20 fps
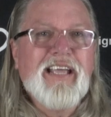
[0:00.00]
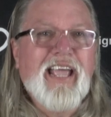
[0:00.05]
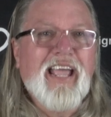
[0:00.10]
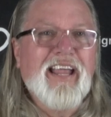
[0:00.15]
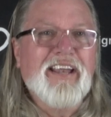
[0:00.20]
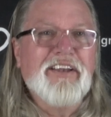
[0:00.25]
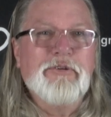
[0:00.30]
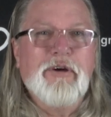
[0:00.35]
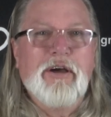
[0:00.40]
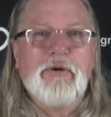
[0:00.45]

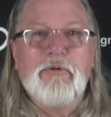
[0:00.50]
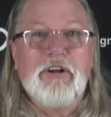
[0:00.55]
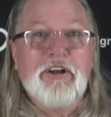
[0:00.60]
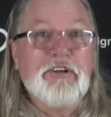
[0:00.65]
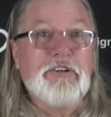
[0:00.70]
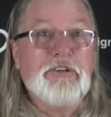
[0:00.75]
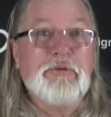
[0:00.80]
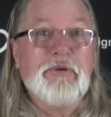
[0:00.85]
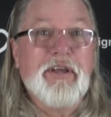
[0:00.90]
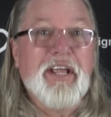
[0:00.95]
And do I want to
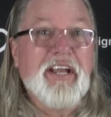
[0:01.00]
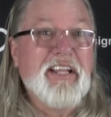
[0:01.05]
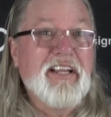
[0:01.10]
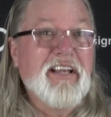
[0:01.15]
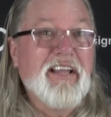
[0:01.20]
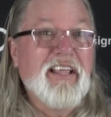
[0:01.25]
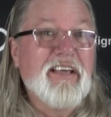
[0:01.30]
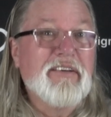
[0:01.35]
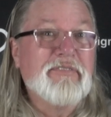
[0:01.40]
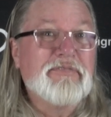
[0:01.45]
do any
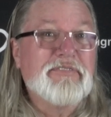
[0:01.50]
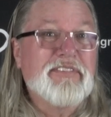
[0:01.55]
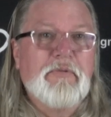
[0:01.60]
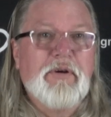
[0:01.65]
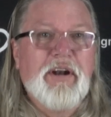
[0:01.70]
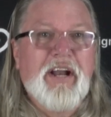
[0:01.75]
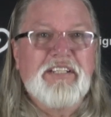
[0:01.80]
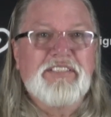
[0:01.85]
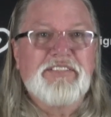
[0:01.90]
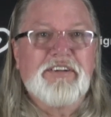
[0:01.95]
lift?
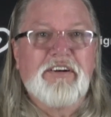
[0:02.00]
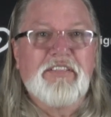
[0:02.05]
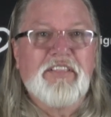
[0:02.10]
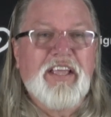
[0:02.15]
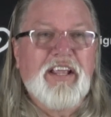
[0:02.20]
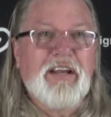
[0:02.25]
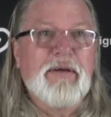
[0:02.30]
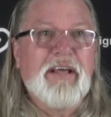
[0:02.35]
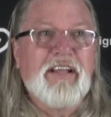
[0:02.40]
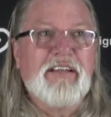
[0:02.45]
When I started
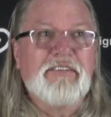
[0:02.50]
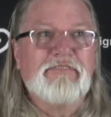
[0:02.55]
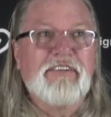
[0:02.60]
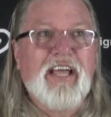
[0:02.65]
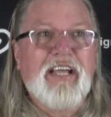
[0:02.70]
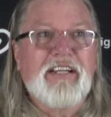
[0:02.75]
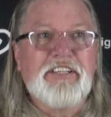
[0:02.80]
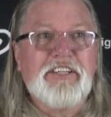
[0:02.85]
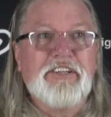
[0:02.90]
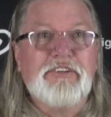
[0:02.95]
thinking about the
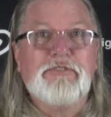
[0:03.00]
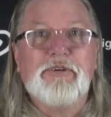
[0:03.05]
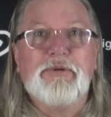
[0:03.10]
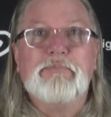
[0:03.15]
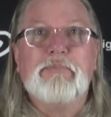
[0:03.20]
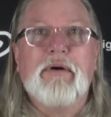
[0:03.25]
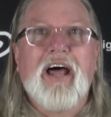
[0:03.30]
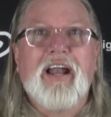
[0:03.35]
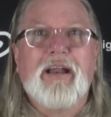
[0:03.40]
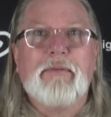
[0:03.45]
fact that you
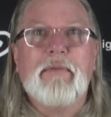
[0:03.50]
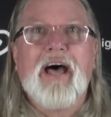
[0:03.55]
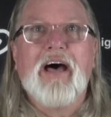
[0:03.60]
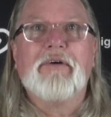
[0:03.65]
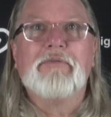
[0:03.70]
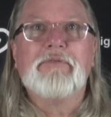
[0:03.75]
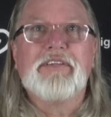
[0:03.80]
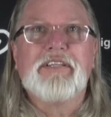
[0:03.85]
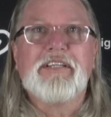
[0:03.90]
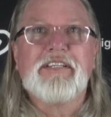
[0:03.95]
would bottom
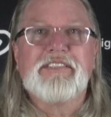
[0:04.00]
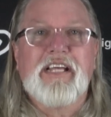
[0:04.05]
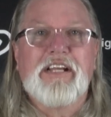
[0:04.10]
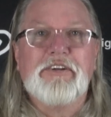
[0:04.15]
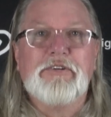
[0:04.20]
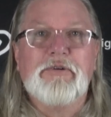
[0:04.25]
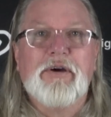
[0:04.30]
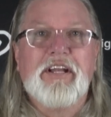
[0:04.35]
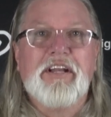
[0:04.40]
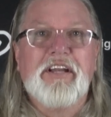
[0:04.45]
out with this, I
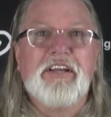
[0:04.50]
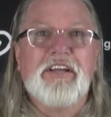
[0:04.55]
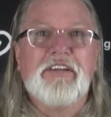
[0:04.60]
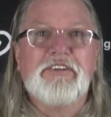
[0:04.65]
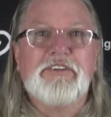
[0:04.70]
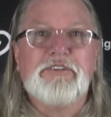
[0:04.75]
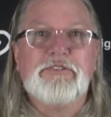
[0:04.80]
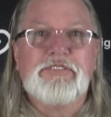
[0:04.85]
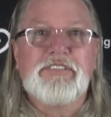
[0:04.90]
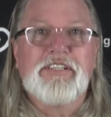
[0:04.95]
knew I needed
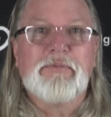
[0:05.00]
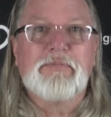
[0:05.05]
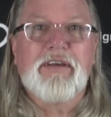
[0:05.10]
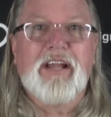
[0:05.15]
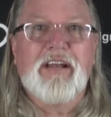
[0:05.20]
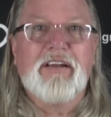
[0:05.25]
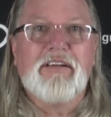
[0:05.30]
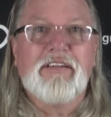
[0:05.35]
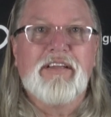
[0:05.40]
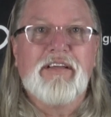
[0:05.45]
to do some
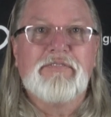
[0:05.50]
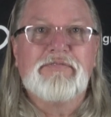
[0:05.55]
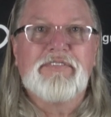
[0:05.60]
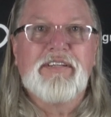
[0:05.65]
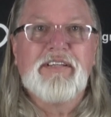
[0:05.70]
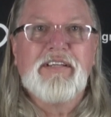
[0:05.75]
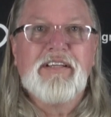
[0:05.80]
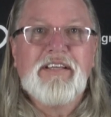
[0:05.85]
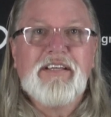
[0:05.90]
kind of lift.